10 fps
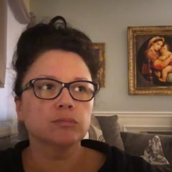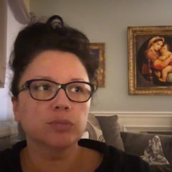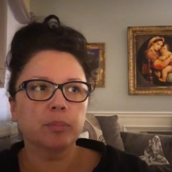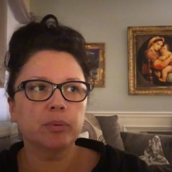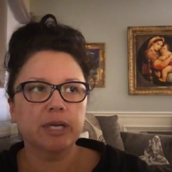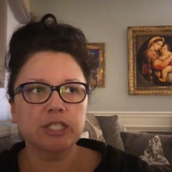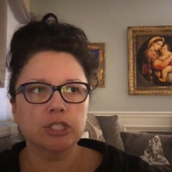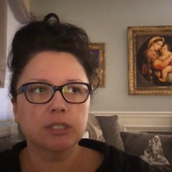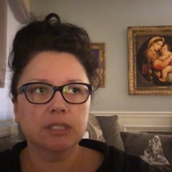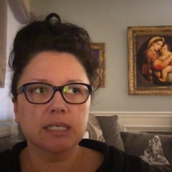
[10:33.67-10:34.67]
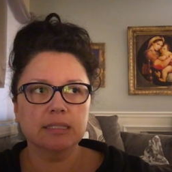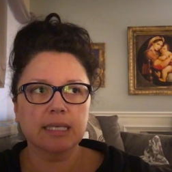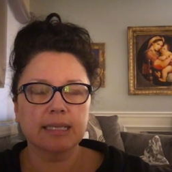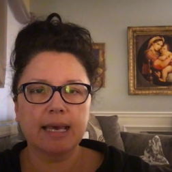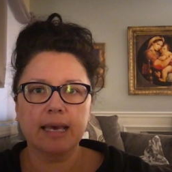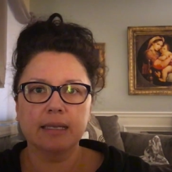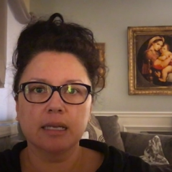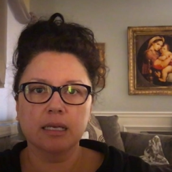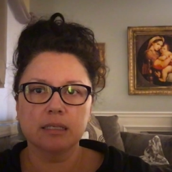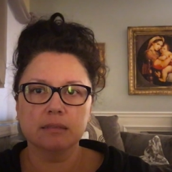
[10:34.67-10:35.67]
preparation, things like that.
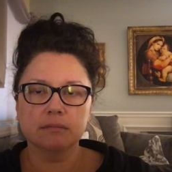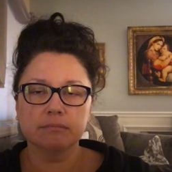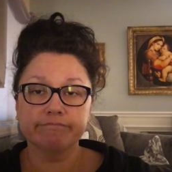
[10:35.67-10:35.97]
And